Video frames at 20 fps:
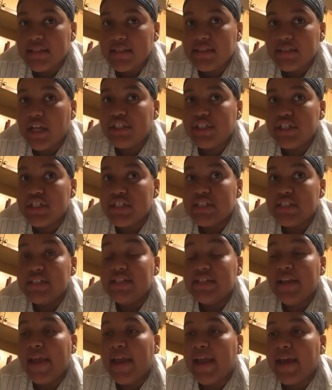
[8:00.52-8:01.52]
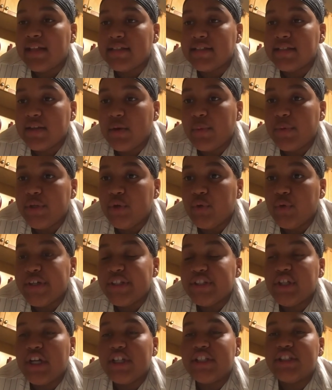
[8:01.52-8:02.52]
it's not just dance that we do.
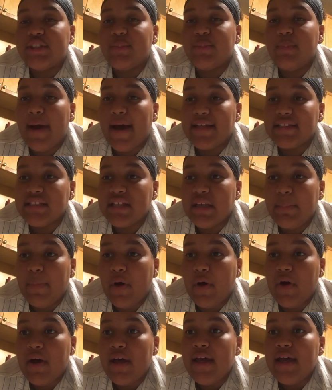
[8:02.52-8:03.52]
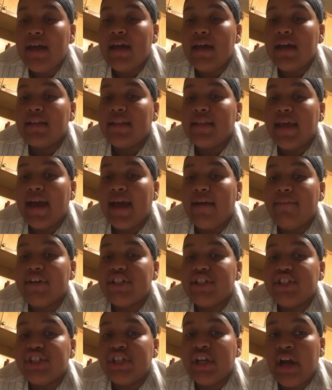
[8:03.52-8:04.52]
It's not just basketball. They have
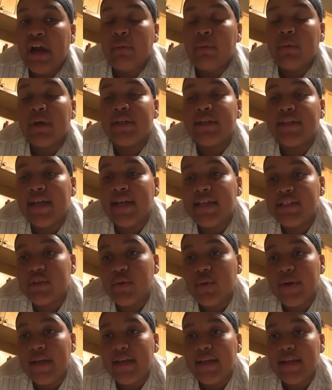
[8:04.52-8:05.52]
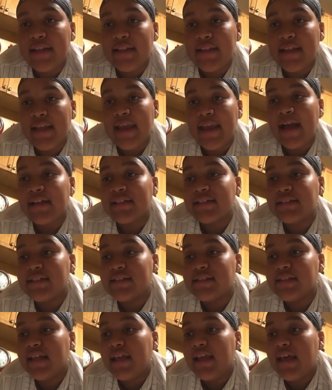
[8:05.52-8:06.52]
us share how our day is going, and they ask
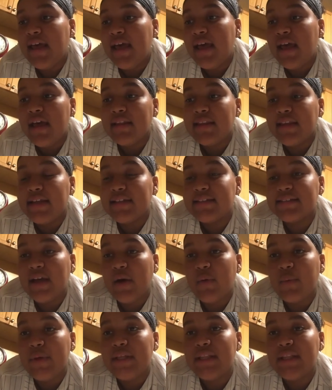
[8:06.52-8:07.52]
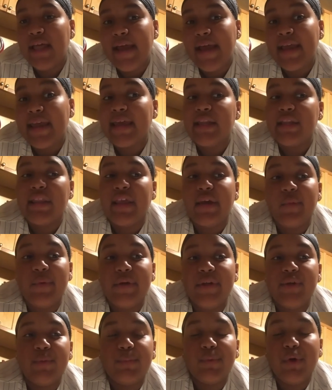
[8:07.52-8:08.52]
us things that we like, and then
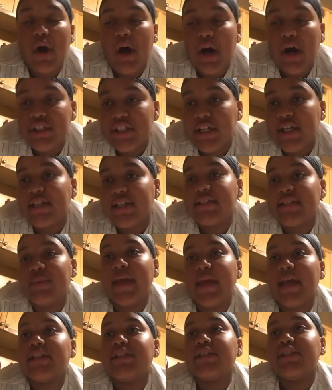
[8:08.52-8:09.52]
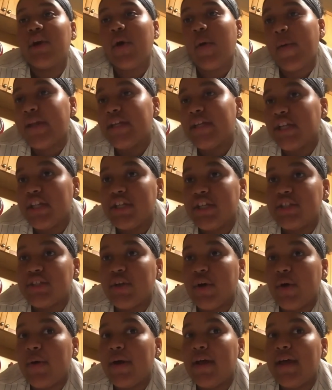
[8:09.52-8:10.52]
we do projects, and we get to know each other.
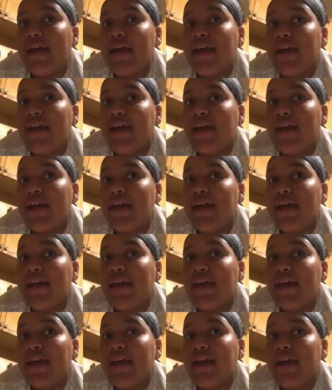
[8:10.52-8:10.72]
So,